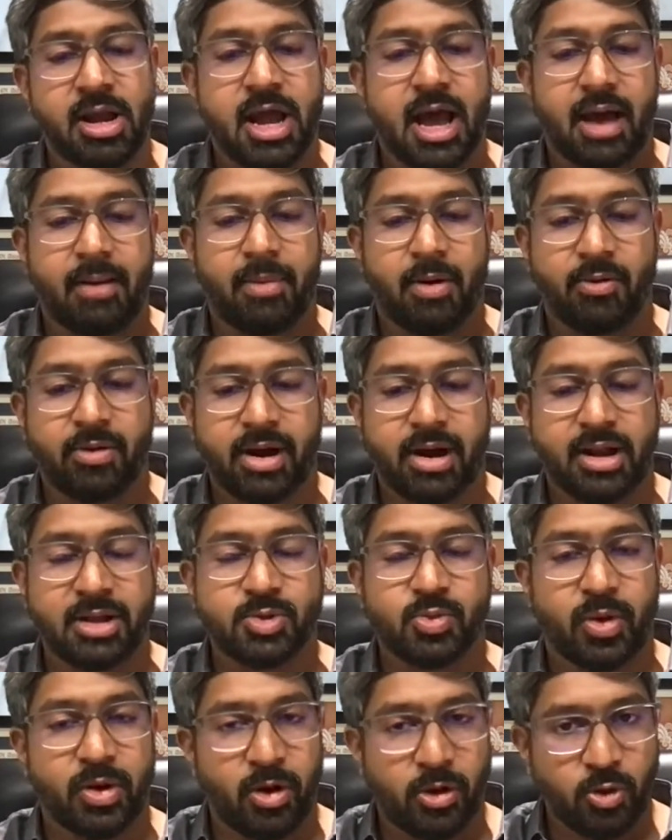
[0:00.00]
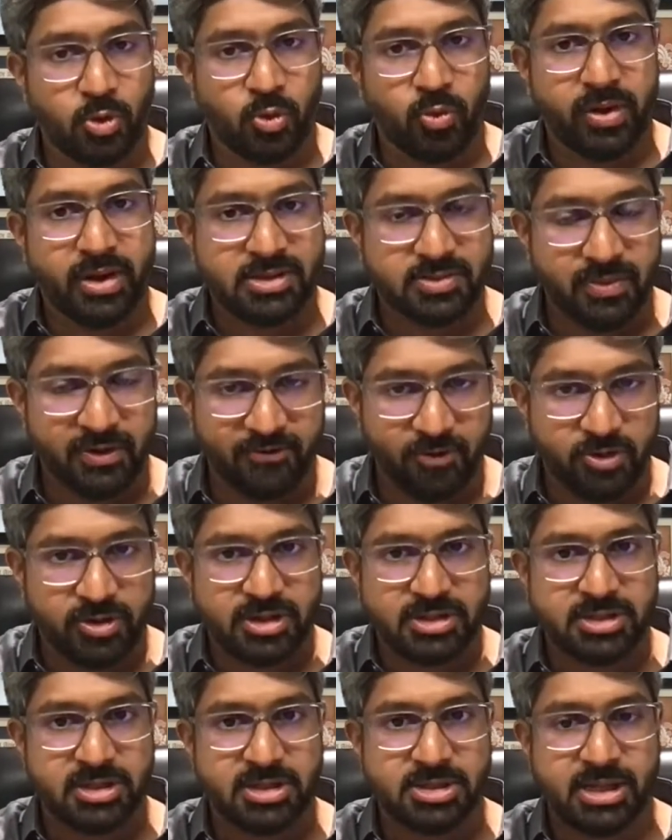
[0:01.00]
about at least 1 or 2 weeks before
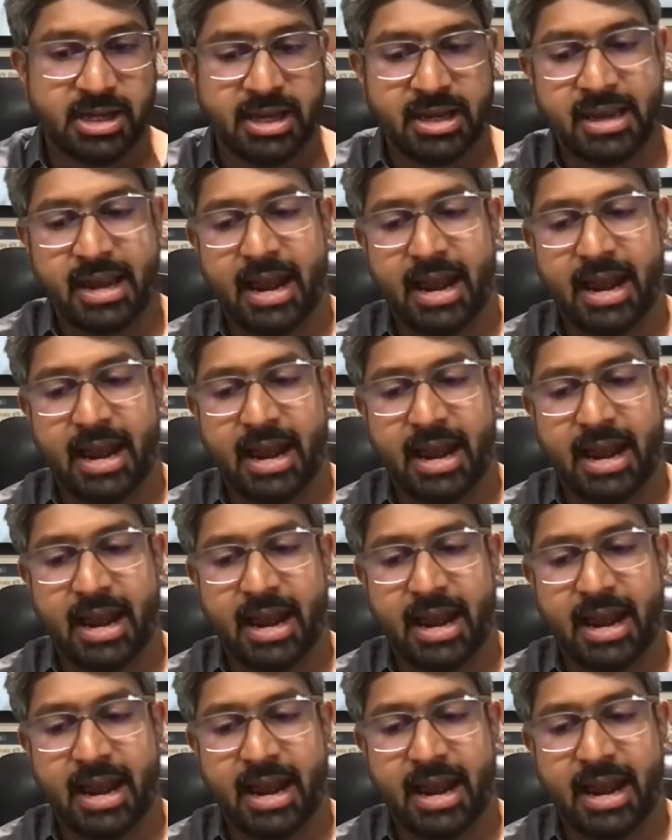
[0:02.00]
the surgery,